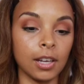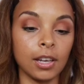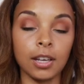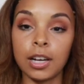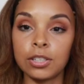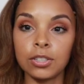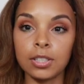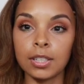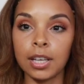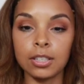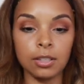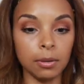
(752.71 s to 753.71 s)
And I just
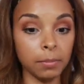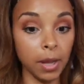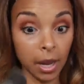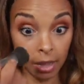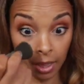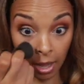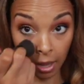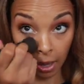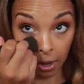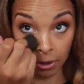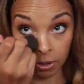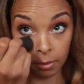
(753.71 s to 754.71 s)
like to apply that
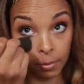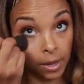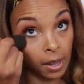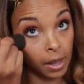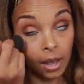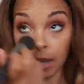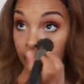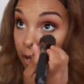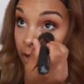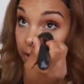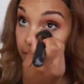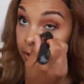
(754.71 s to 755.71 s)
under my
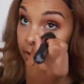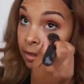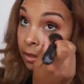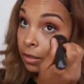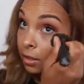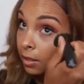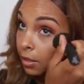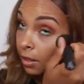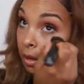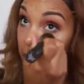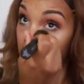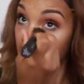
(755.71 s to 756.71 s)
eyes
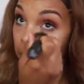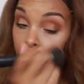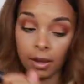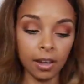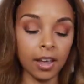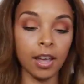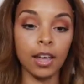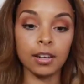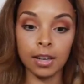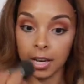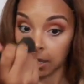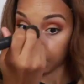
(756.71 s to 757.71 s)

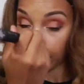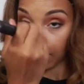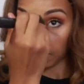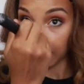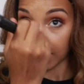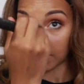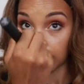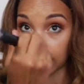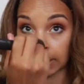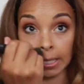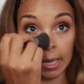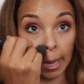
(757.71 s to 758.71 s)
and anywhere where I
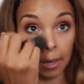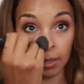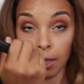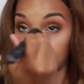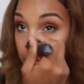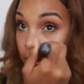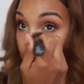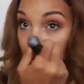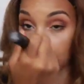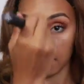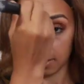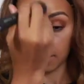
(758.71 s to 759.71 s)
tend to get a lot of
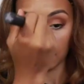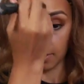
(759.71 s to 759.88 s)
shine.